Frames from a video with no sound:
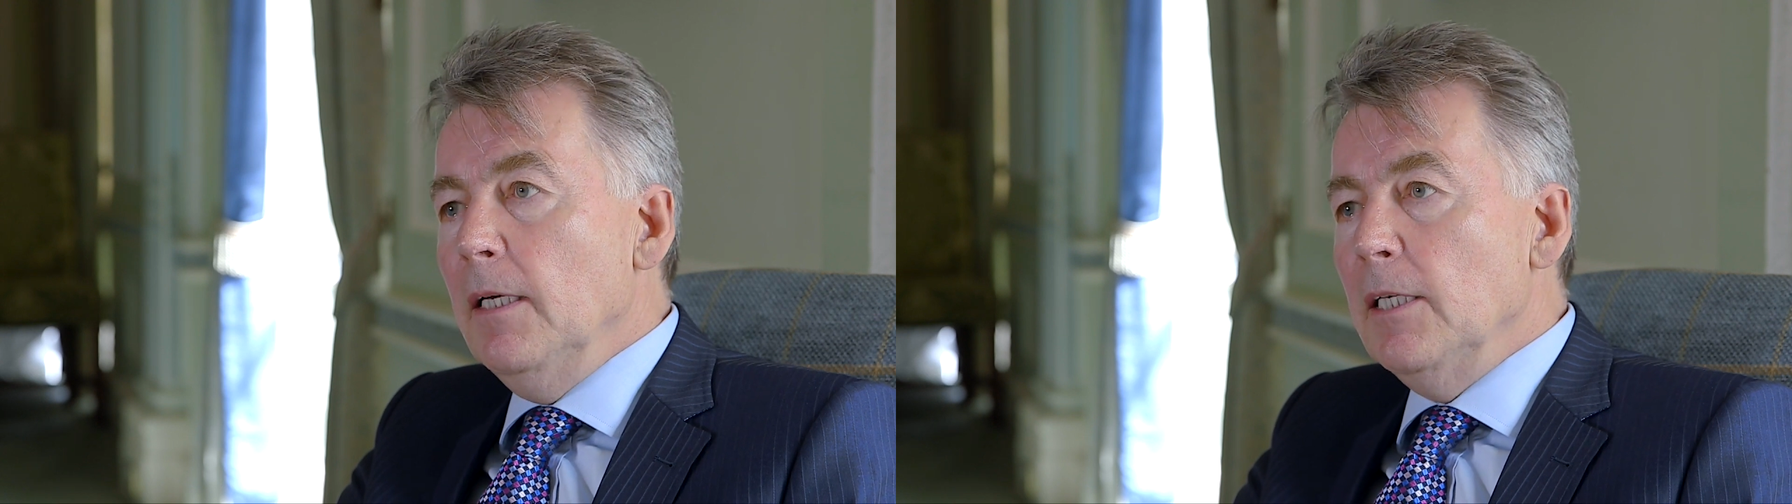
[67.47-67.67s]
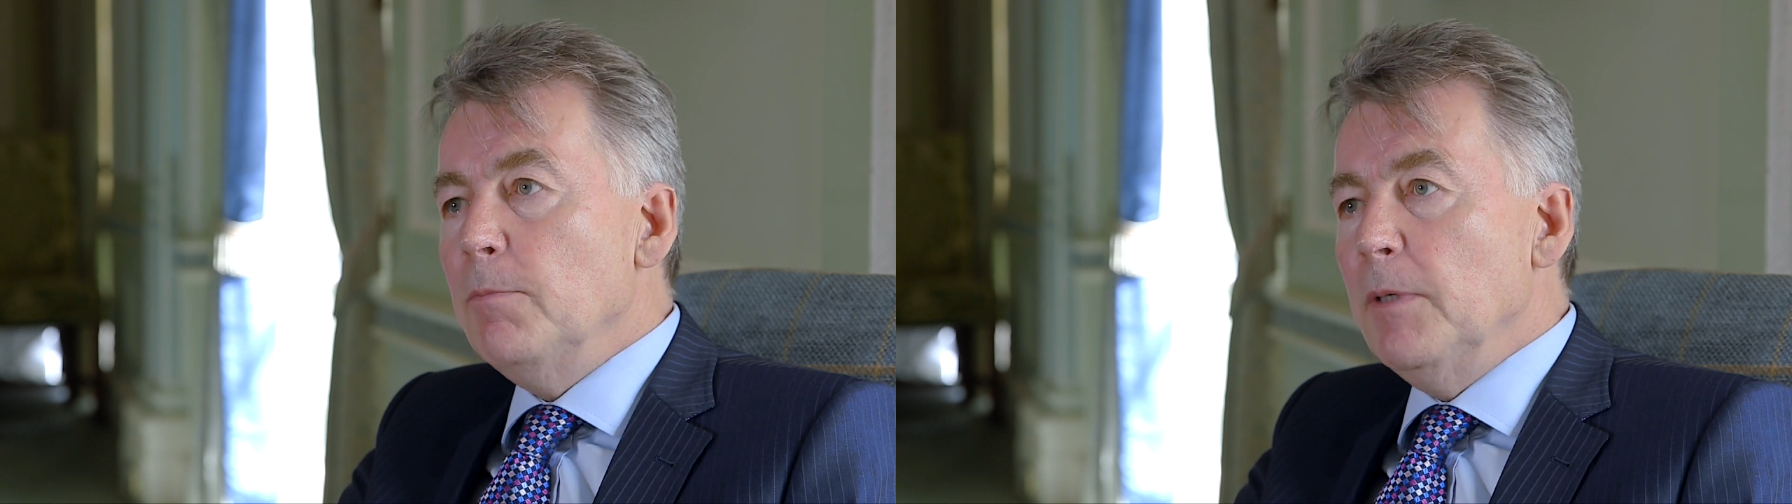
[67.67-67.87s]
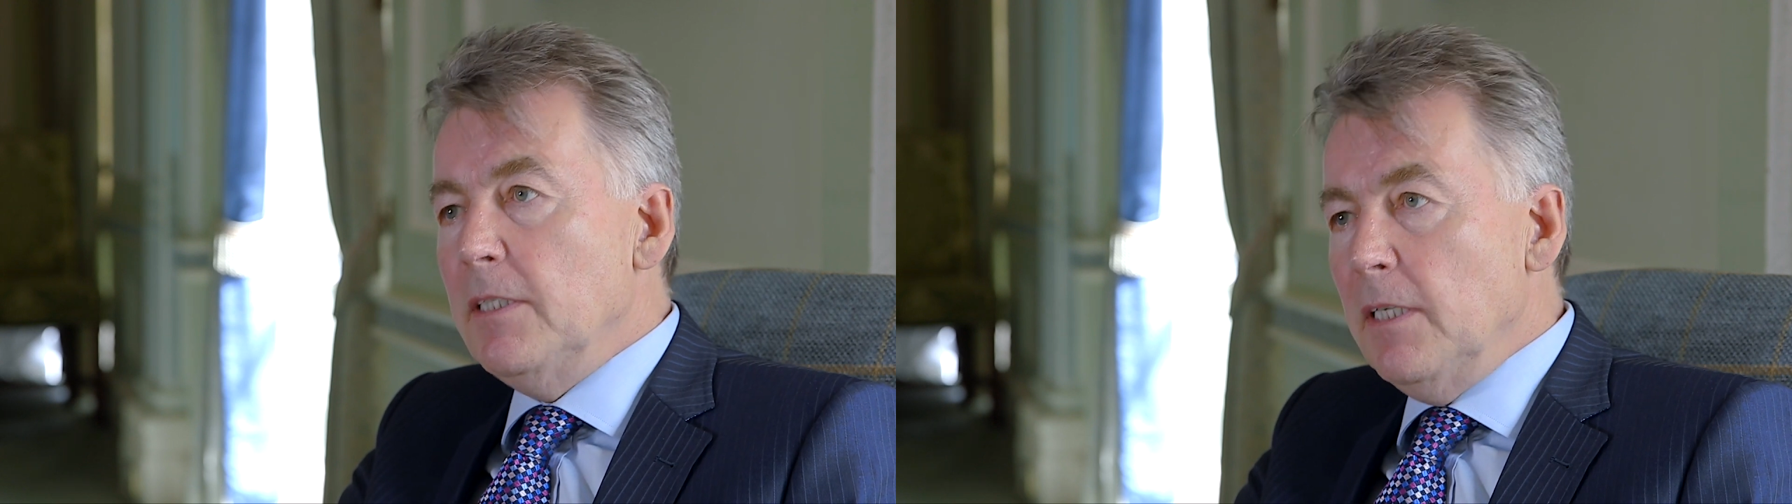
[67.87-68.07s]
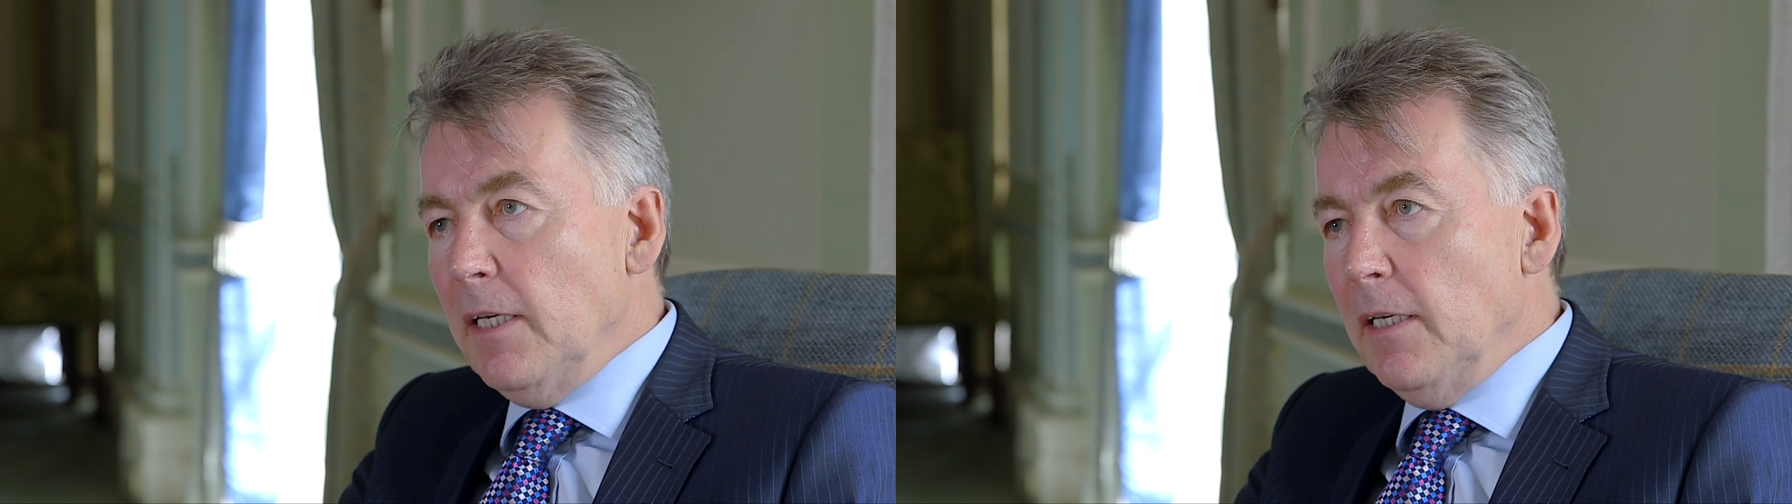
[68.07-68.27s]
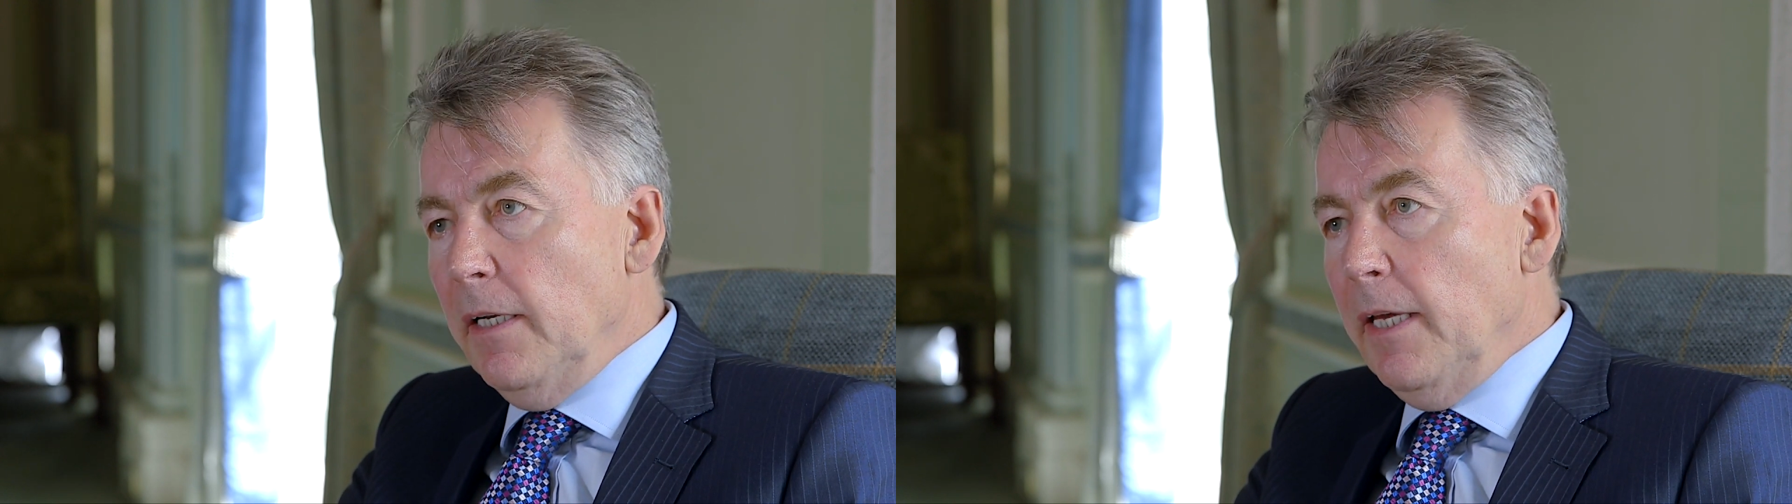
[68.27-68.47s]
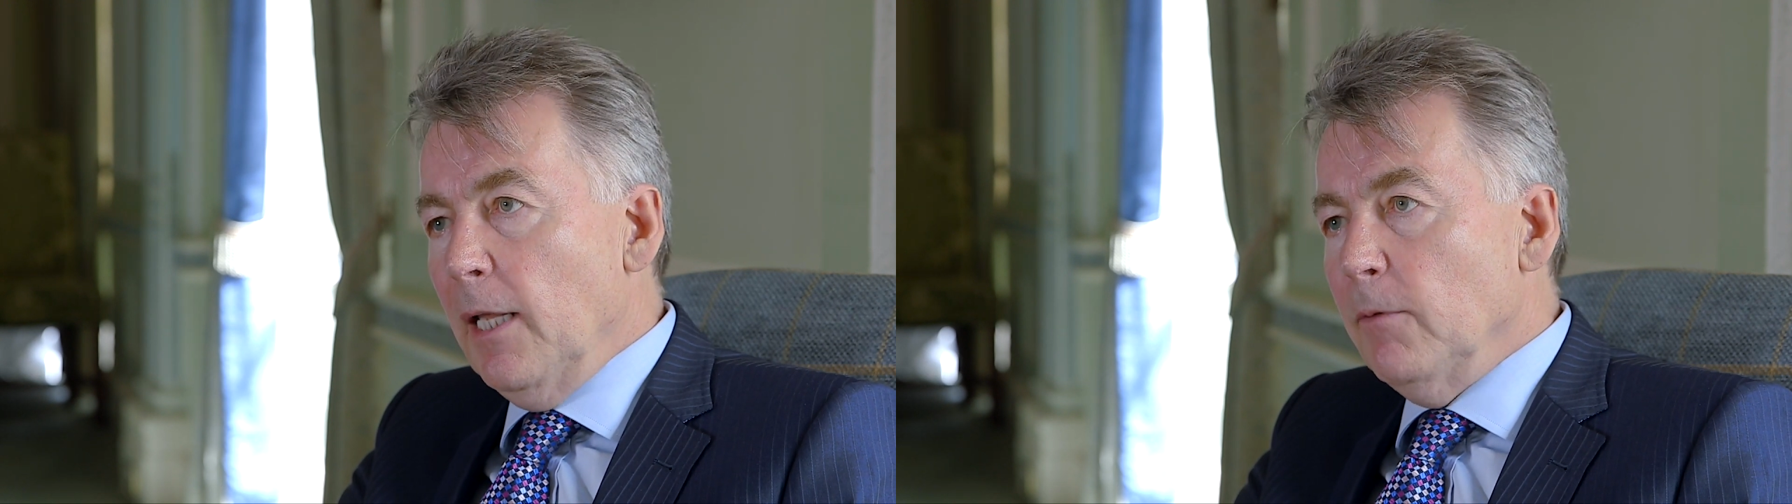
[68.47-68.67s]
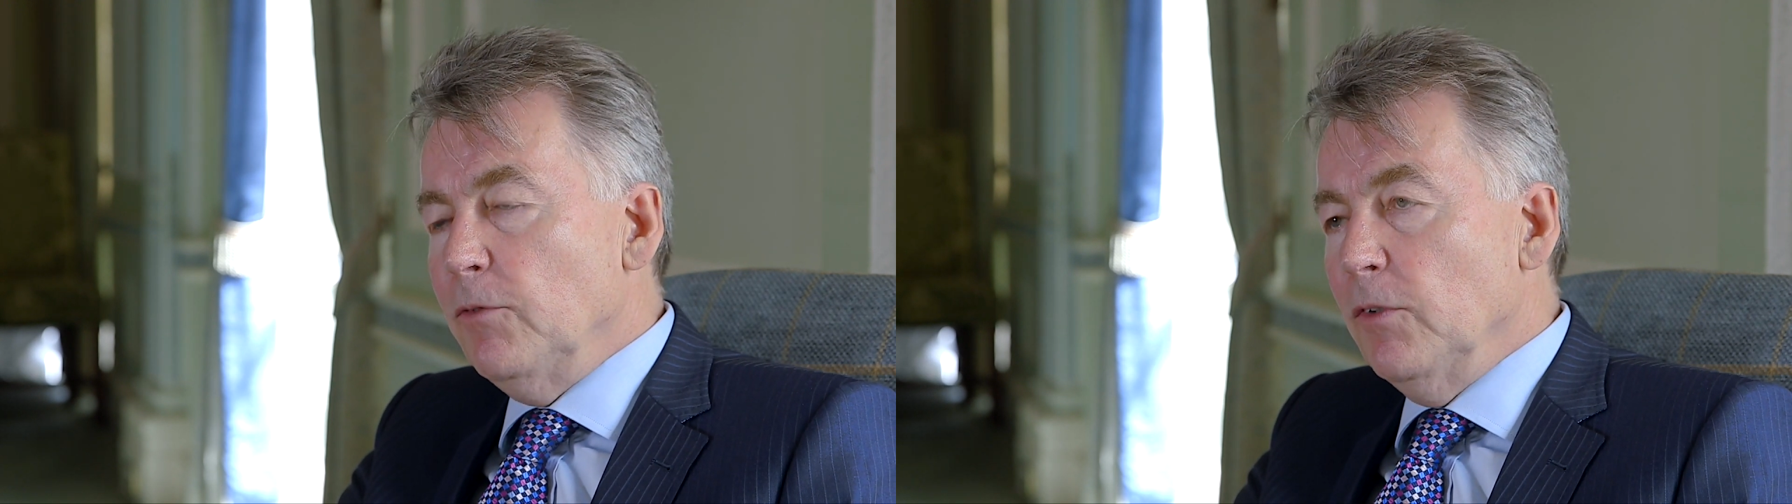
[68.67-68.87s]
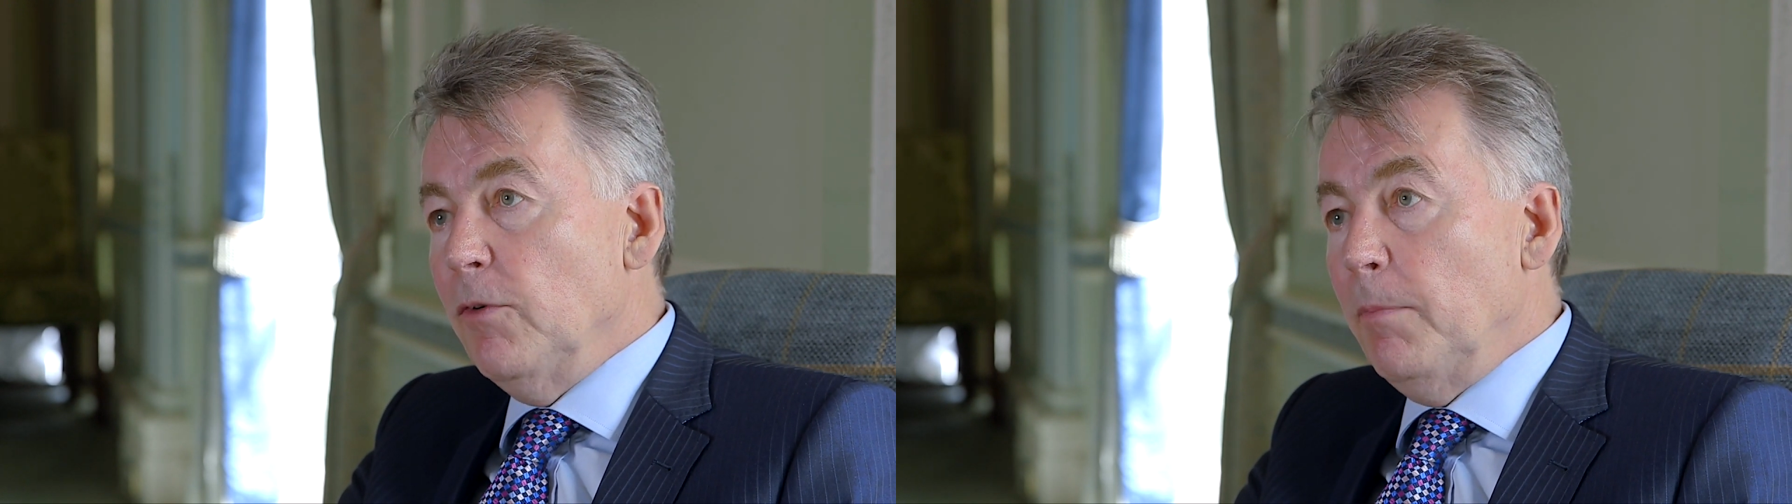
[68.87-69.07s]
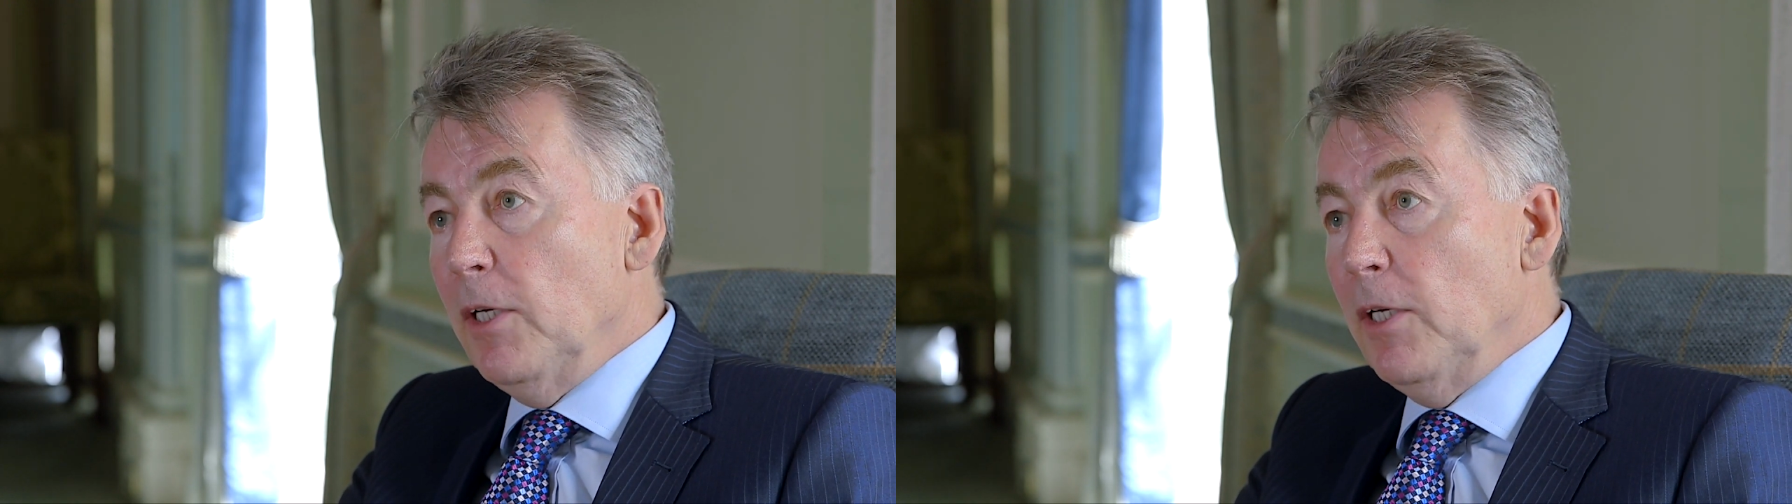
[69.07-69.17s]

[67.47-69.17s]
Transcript: It's particularly helpful for